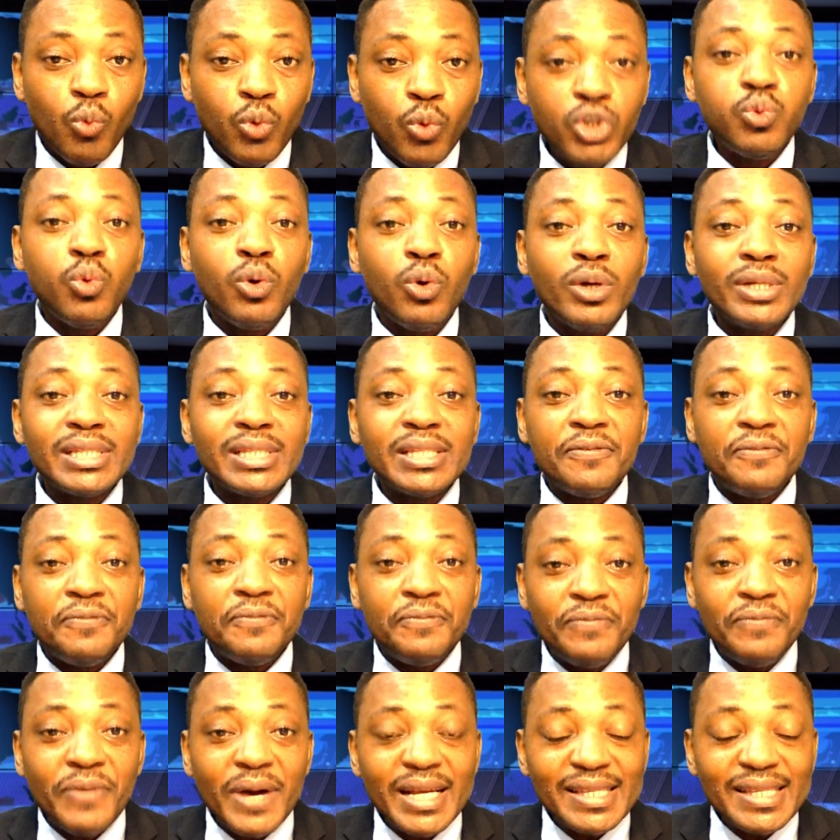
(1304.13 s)
which was the
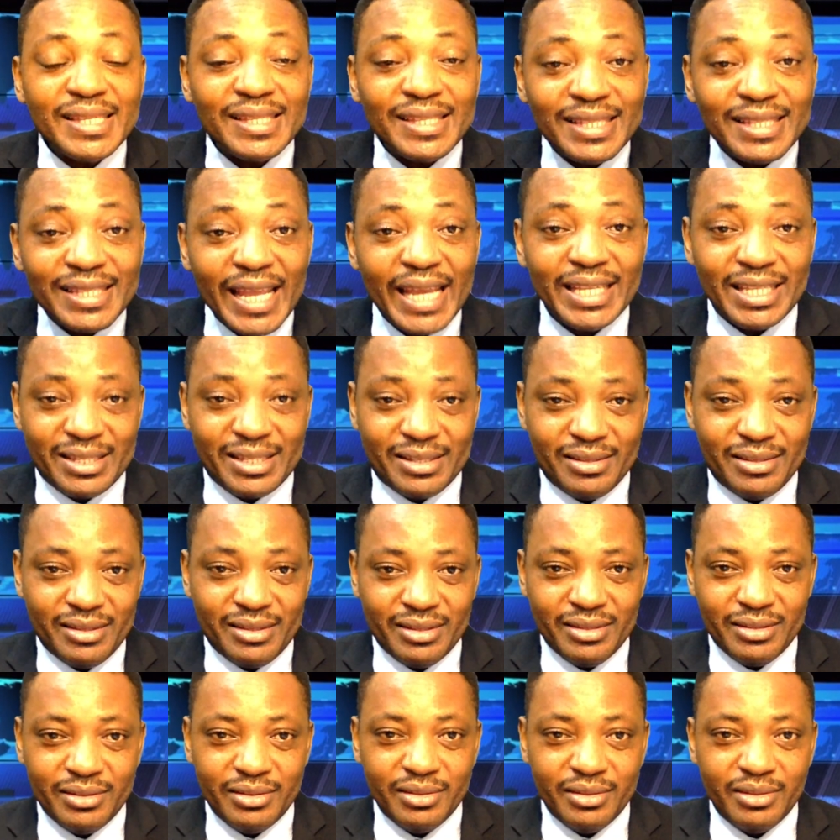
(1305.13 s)
first
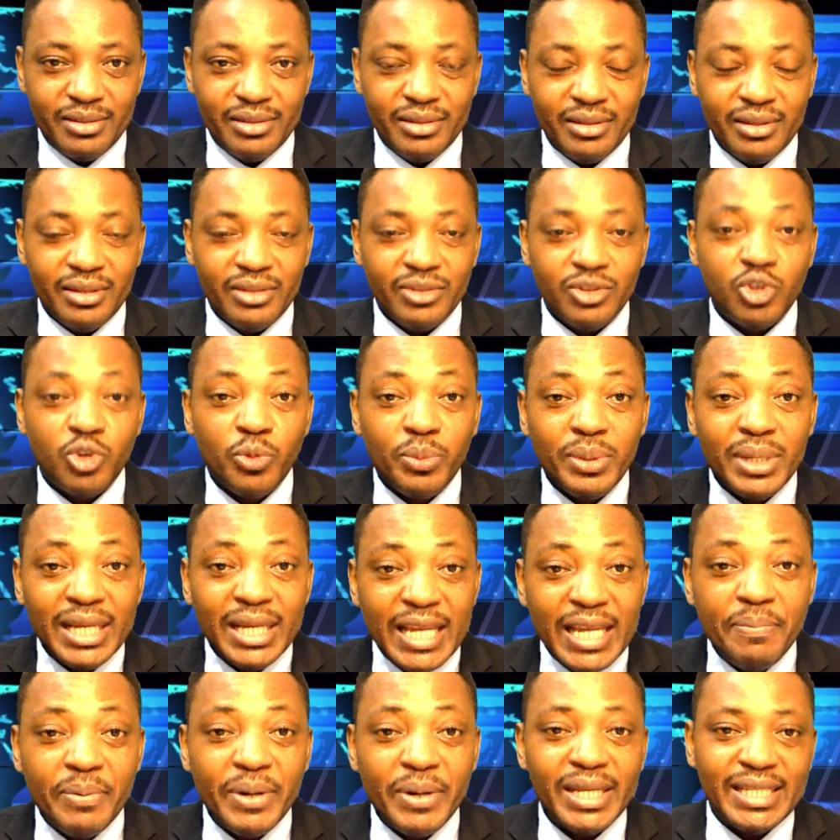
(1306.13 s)
state to be
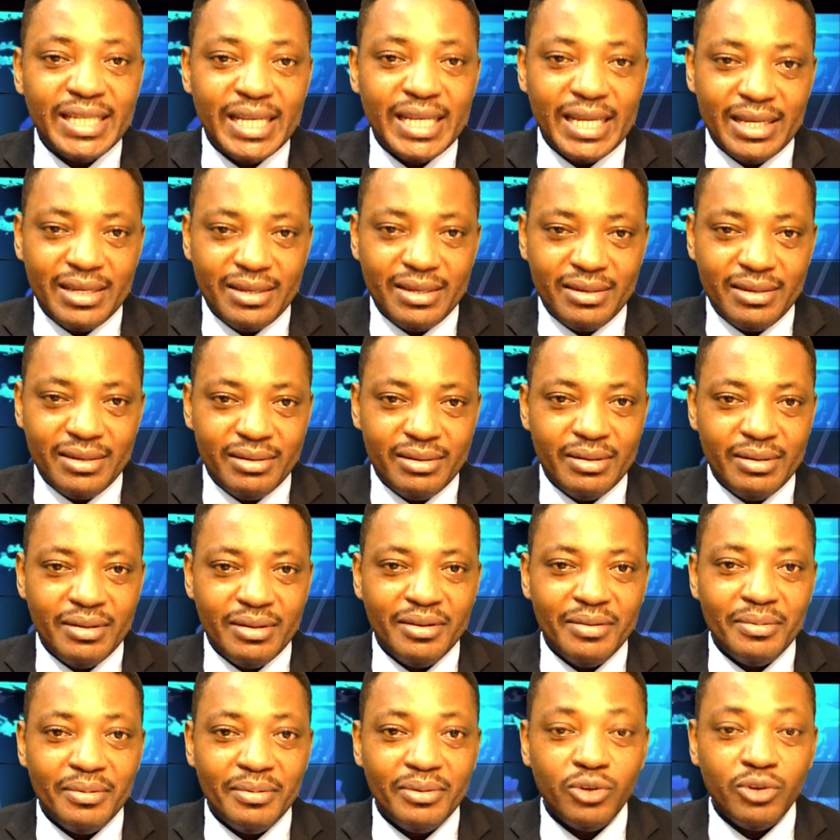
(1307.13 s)
liberated,
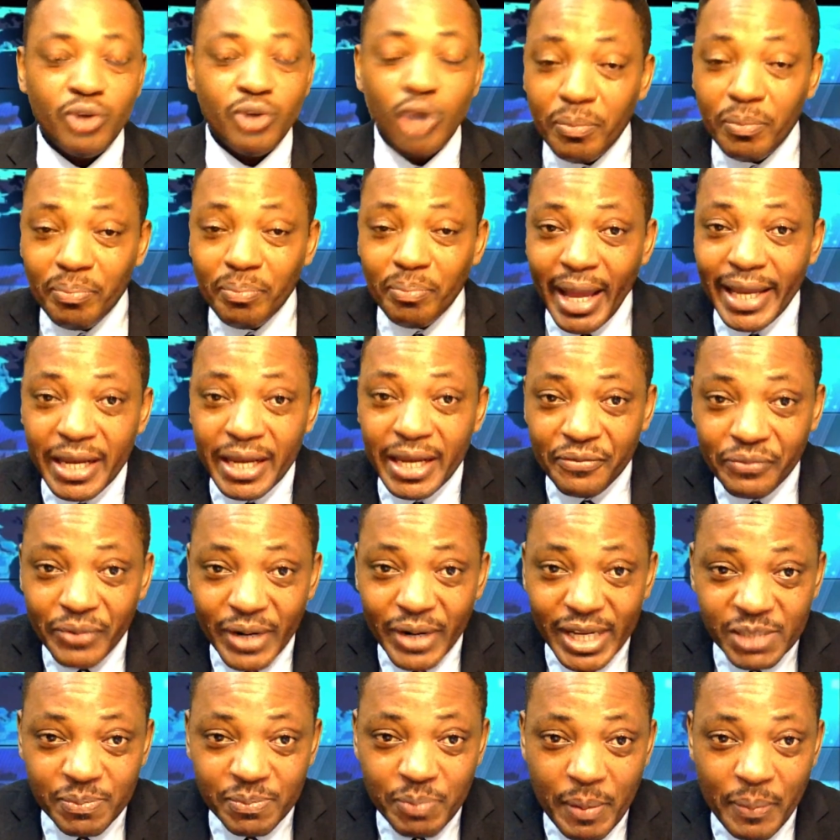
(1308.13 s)
not by the
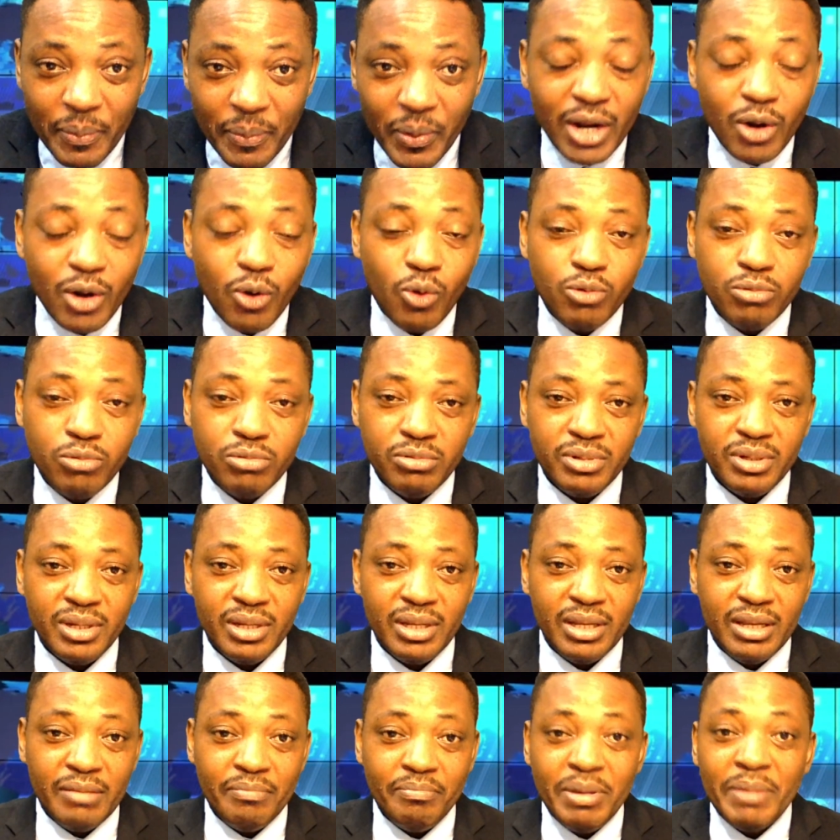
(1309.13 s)
French people alone,
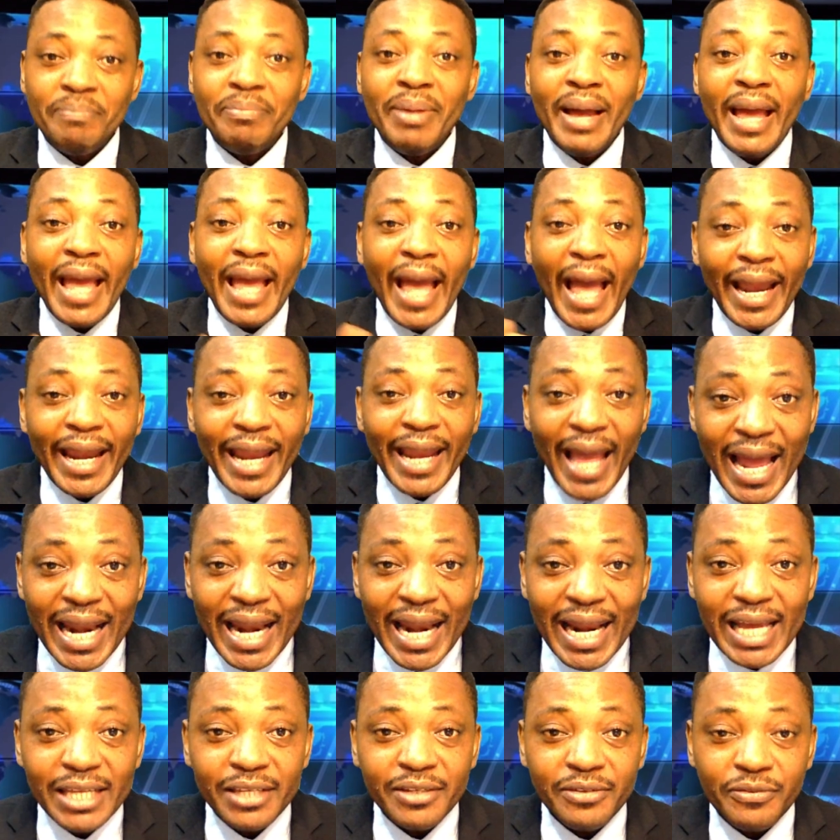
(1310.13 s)
but by the
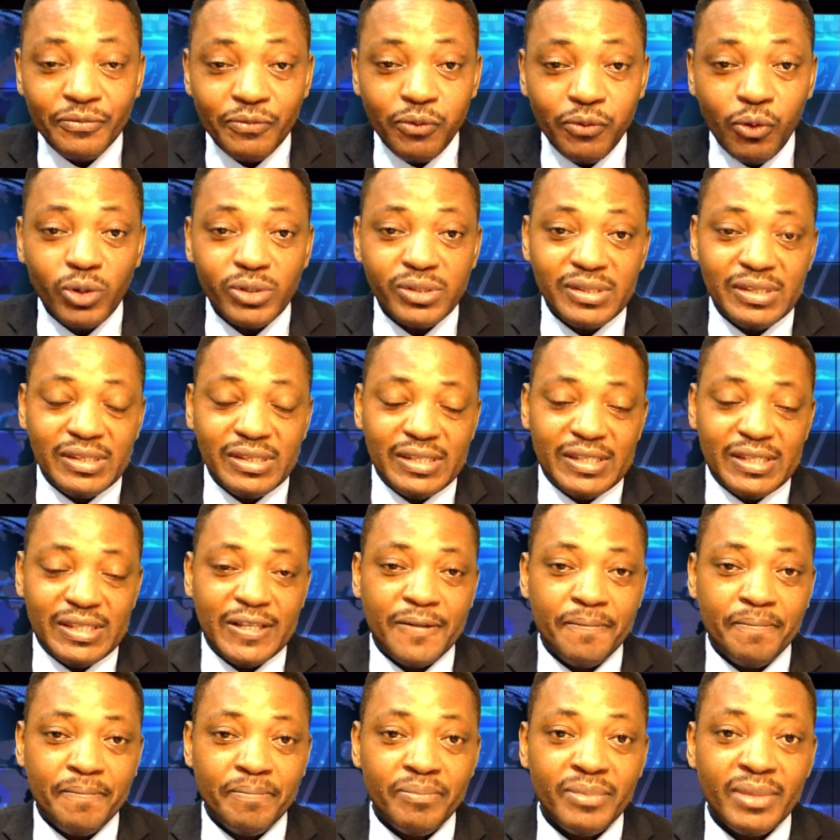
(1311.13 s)
Allied
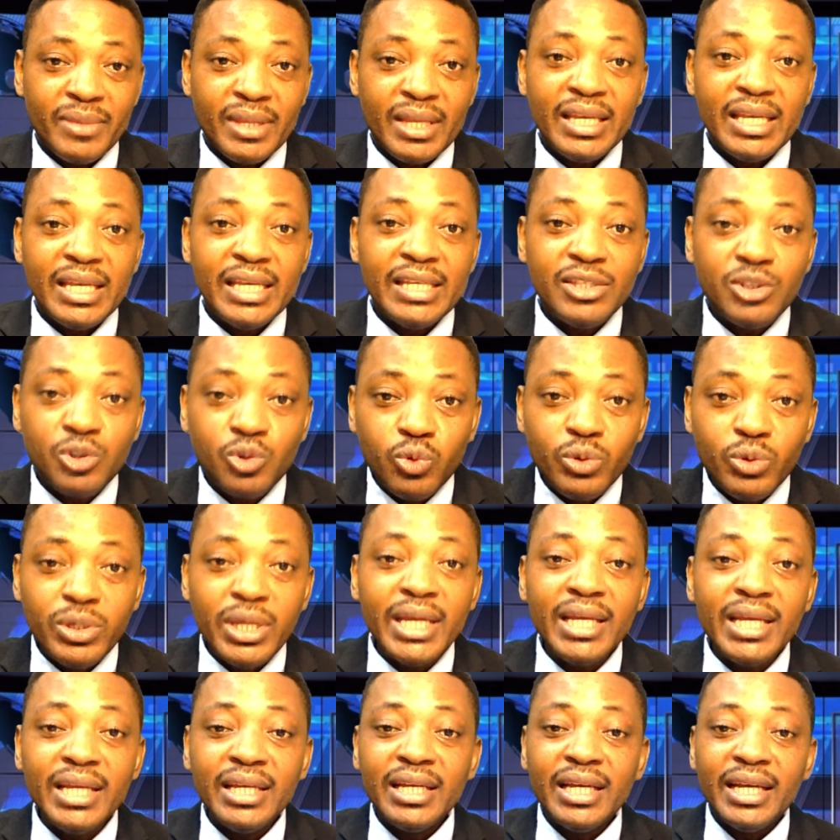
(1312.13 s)
forces, is
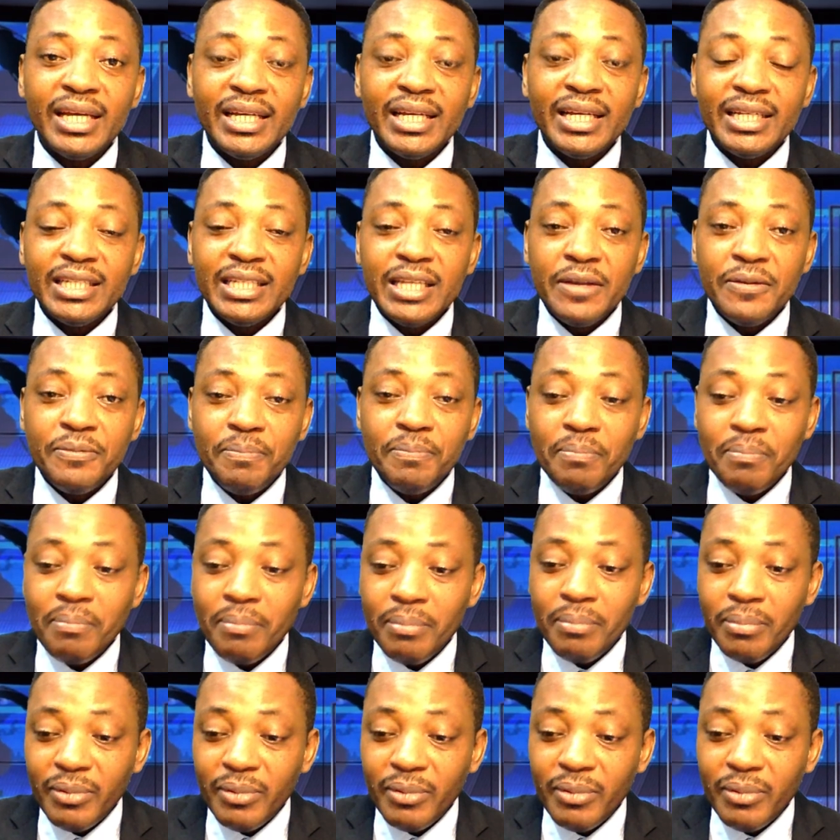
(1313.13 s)
today the